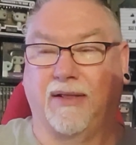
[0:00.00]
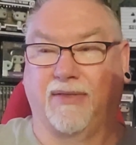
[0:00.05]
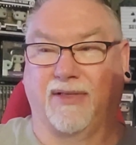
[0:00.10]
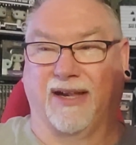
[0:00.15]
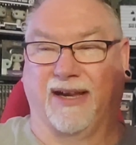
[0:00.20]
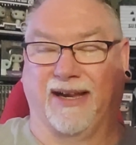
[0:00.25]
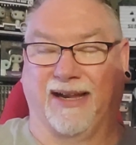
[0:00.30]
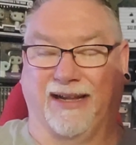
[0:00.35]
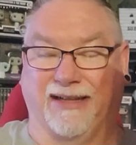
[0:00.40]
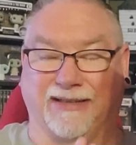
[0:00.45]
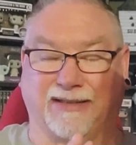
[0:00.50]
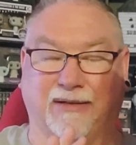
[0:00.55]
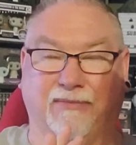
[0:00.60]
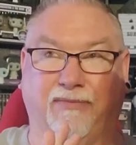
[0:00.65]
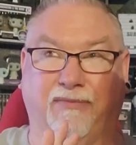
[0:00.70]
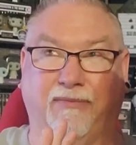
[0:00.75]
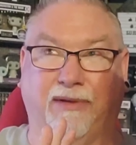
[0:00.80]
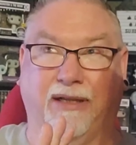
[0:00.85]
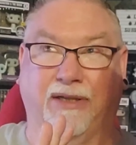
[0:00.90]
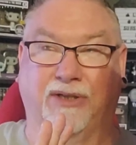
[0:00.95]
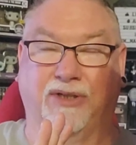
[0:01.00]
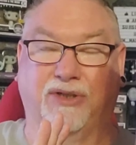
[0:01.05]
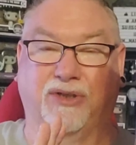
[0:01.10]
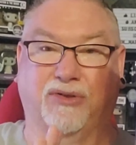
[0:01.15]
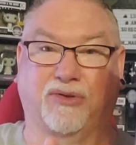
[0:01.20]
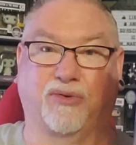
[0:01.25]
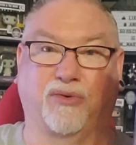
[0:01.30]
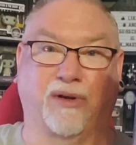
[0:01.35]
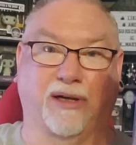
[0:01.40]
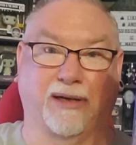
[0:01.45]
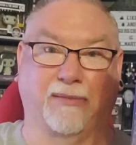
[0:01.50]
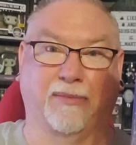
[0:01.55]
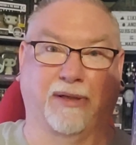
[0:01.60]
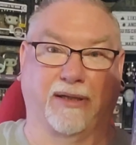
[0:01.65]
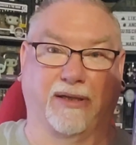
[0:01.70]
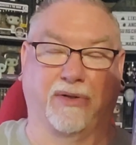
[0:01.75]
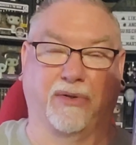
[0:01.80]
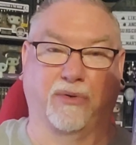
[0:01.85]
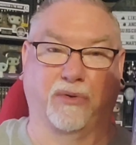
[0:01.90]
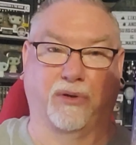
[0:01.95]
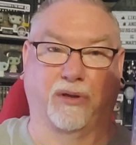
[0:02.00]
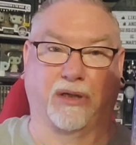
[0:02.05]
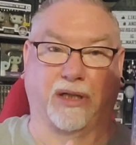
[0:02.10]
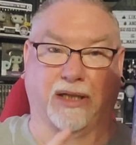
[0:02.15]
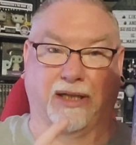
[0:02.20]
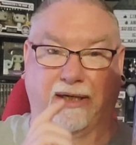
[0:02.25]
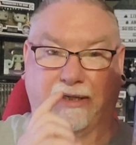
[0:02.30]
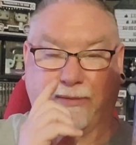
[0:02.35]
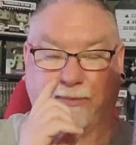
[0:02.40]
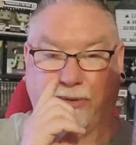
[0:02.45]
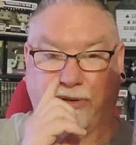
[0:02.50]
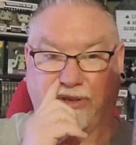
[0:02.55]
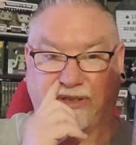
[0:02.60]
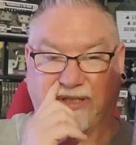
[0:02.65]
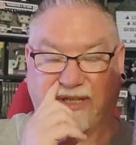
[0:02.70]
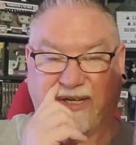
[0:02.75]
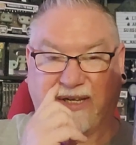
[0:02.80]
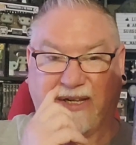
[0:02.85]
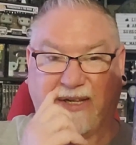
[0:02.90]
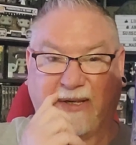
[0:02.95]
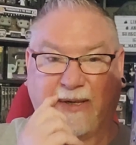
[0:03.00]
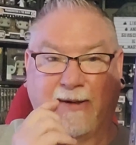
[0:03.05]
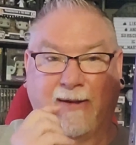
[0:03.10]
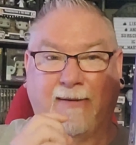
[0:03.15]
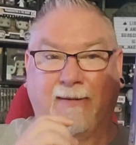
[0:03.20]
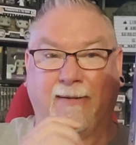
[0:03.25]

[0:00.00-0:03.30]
that has some extremely cool collectibles in it.